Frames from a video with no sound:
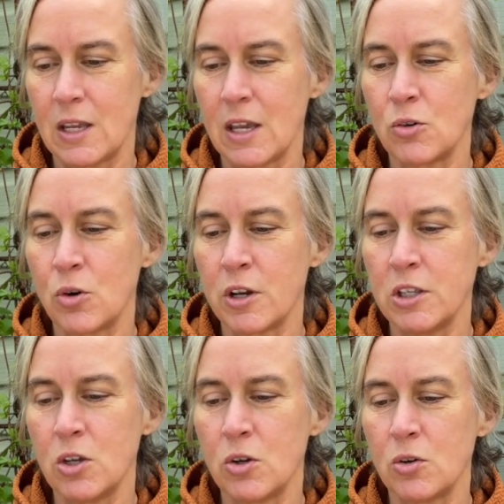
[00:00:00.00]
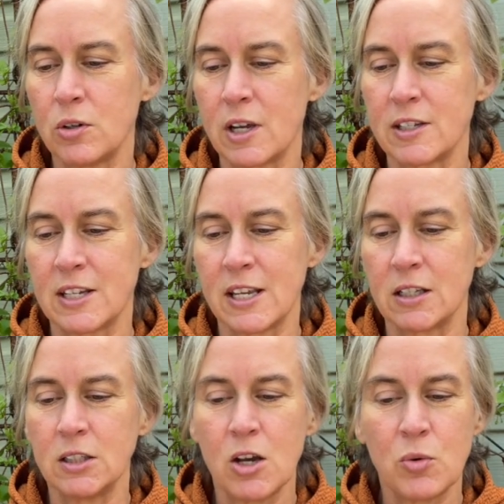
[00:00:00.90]
ignoring you, not saying
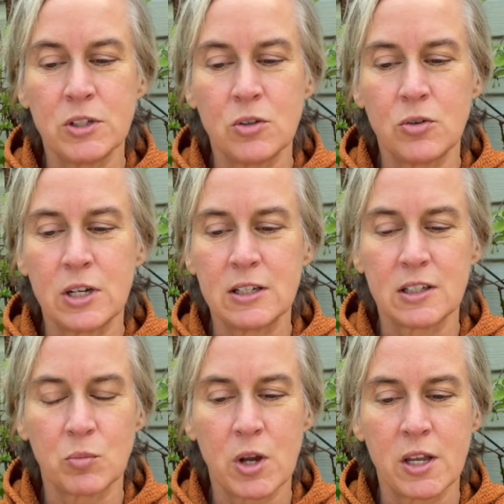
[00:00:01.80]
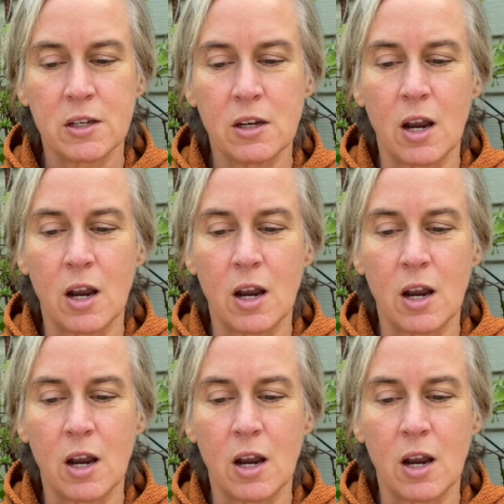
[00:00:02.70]
hello when you greet someone,